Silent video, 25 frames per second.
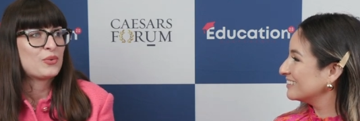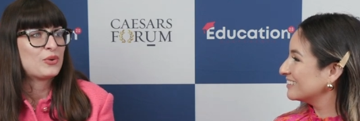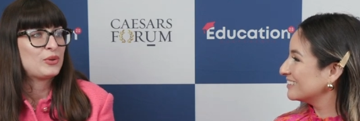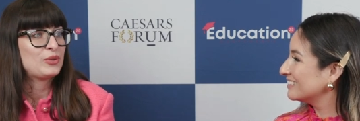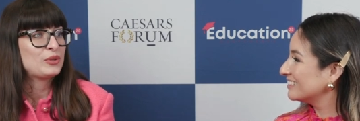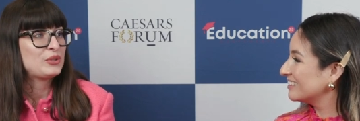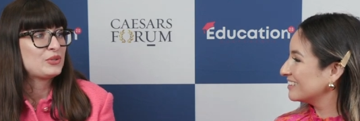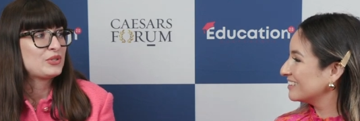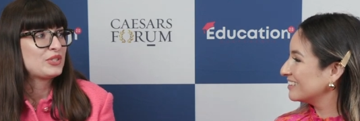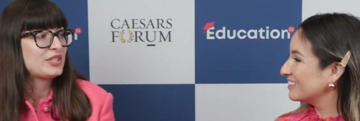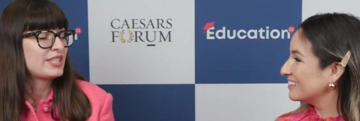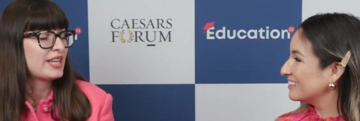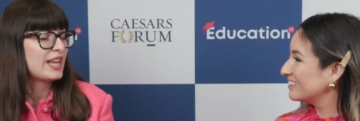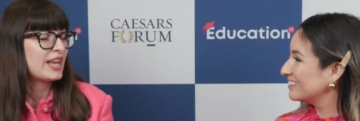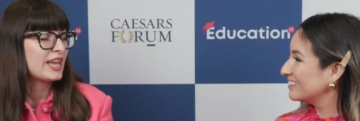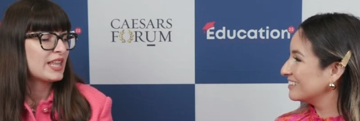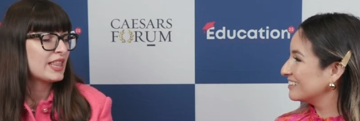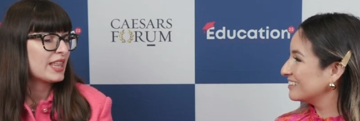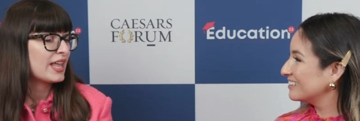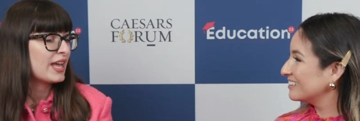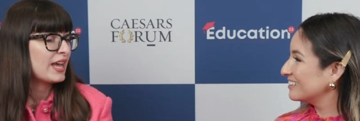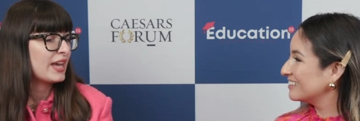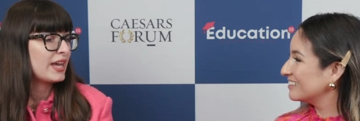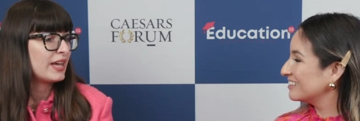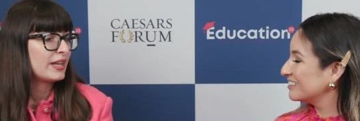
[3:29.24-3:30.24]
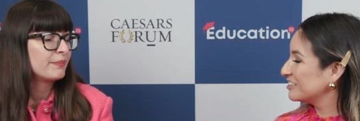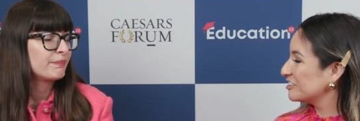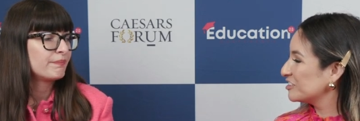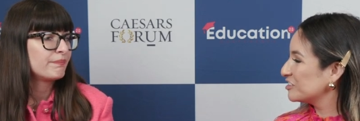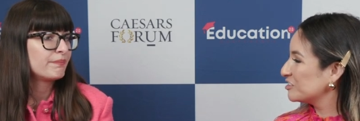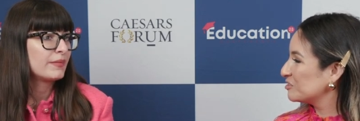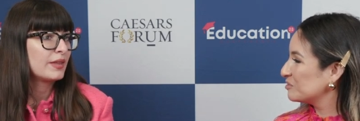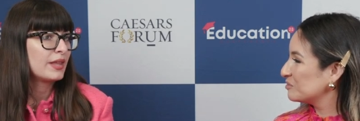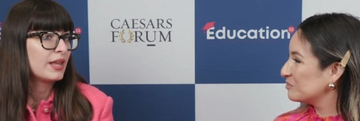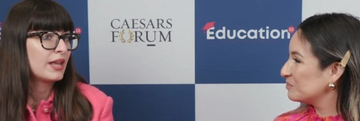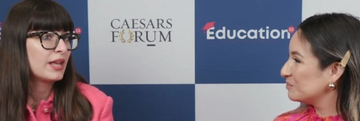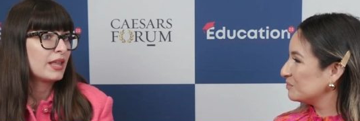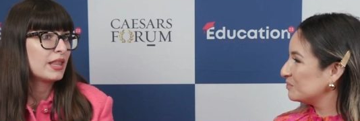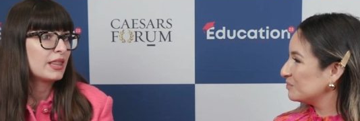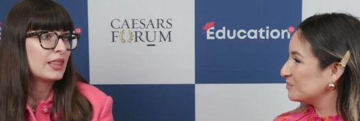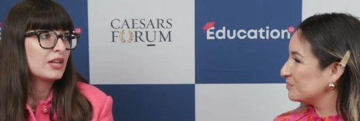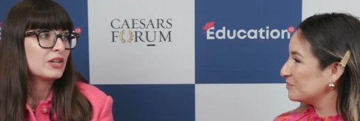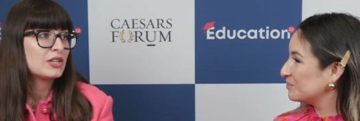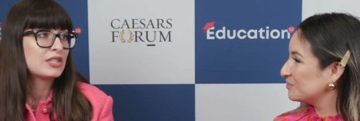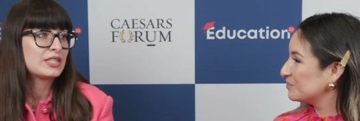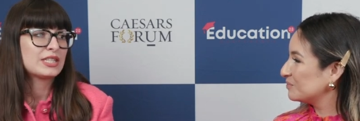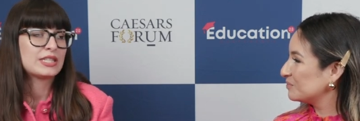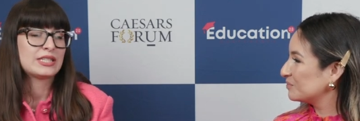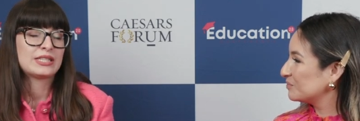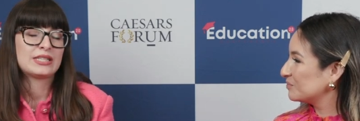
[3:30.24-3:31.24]
Speaker 1: want to say that
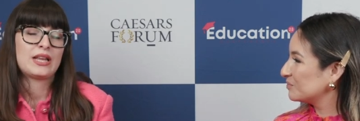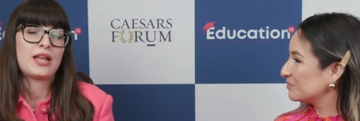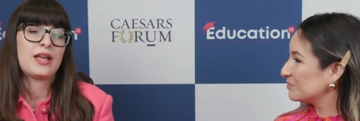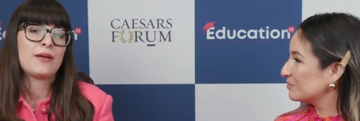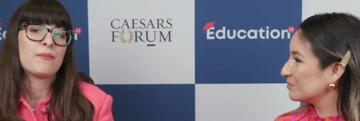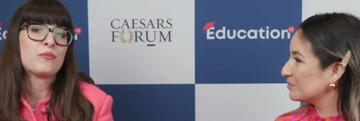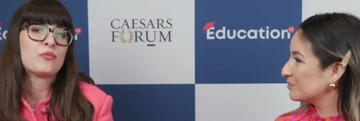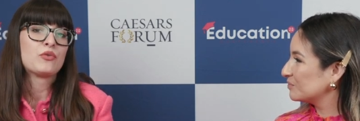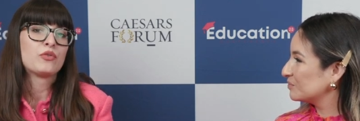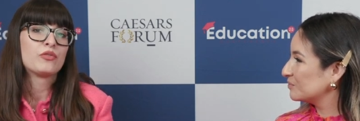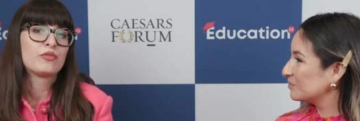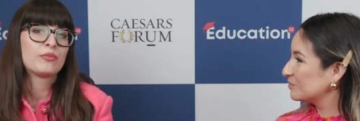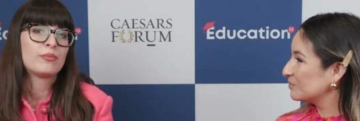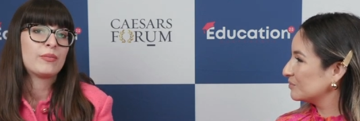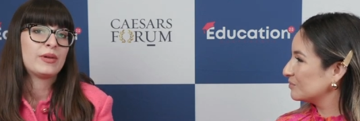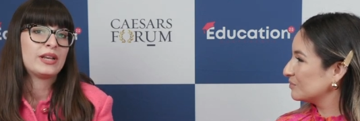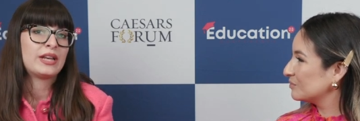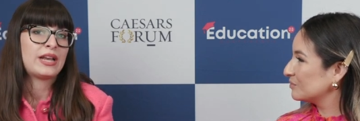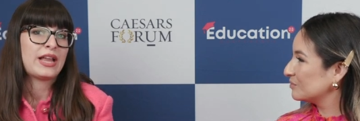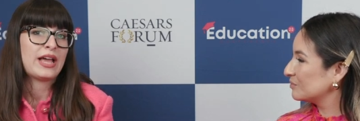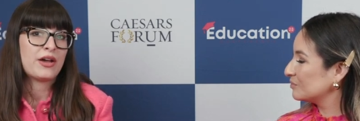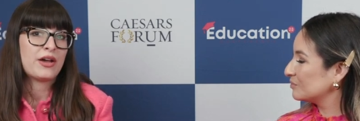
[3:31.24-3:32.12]
there's this, a movement